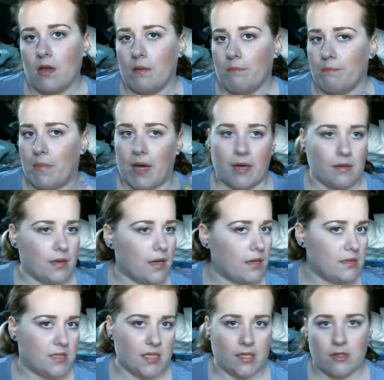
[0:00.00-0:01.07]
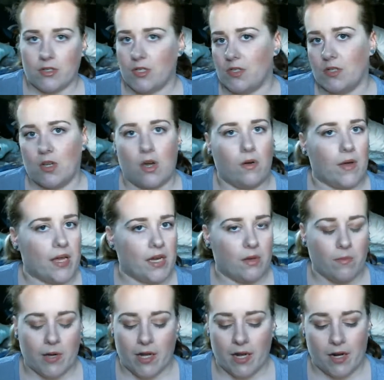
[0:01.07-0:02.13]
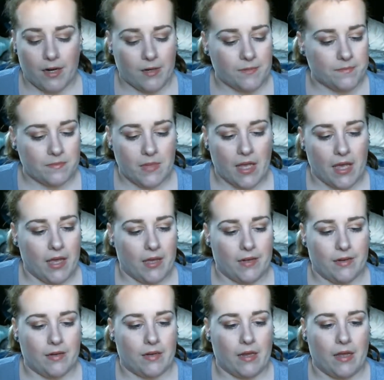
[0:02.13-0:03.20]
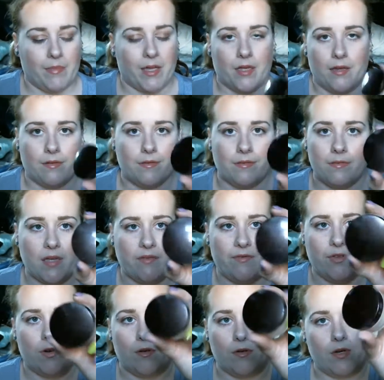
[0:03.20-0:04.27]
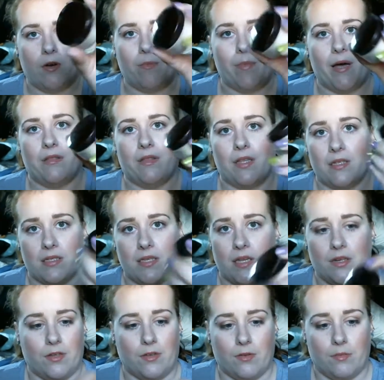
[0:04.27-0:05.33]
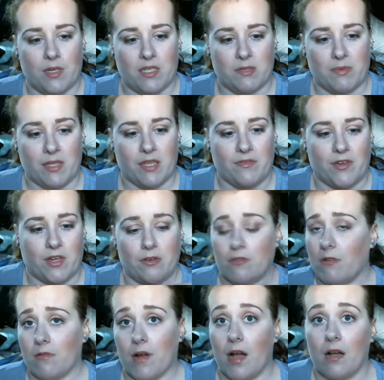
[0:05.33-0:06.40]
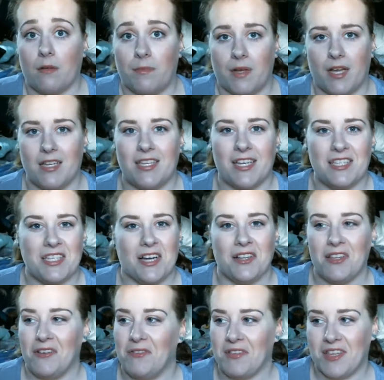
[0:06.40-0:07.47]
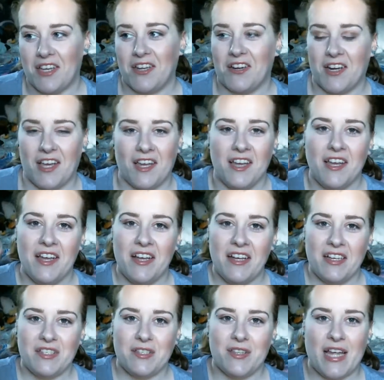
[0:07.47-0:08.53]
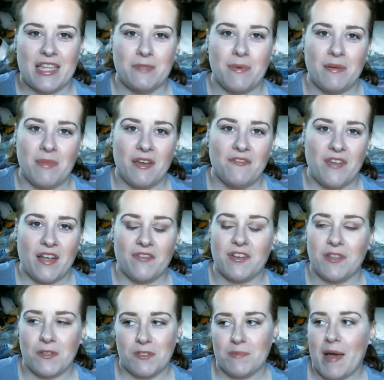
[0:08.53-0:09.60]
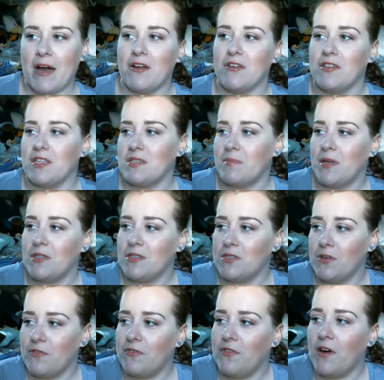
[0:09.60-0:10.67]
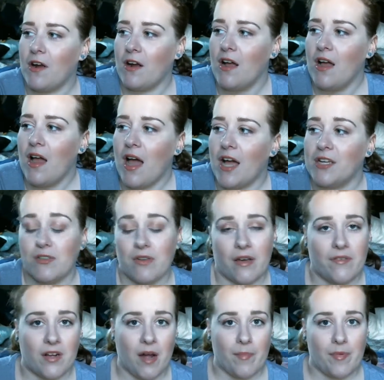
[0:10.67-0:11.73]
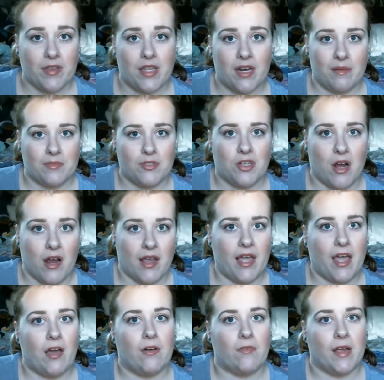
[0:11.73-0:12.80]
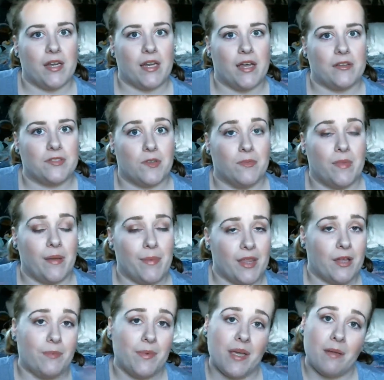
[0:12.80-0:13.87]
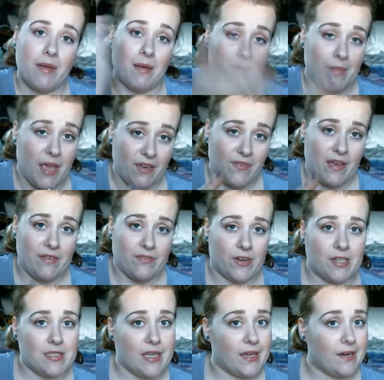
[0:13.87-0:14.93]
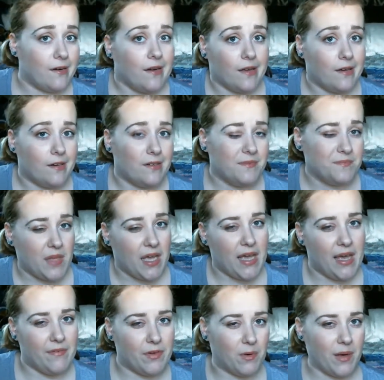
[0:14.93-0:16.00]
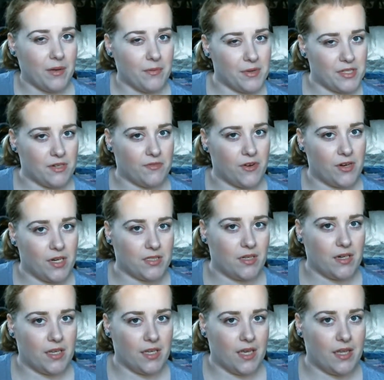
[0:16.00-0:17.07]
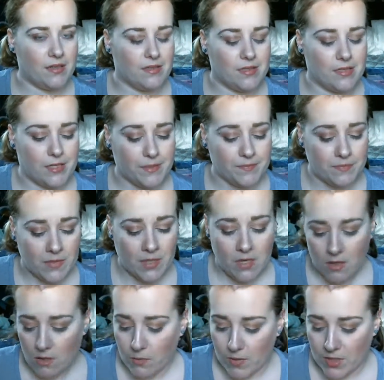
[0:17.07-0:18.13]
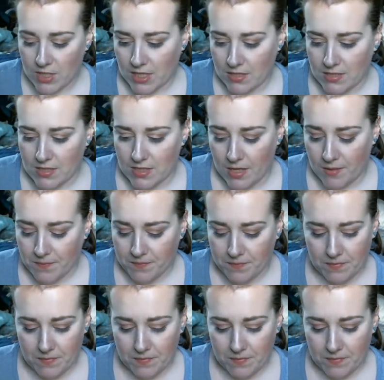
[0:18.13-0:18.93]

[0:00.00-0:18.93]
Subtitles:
My concealer doesn't go anywhere. And I mean, if you don't know about this, then you must be living under a rock, because it's all over the internet. So that's been my favorite loose powder this month so far. I do have a couple that I'm trying out right now, so maybe they'll be in my May favorites. I don't know. I haven't quite reached a verdict on it yet, so we shall see.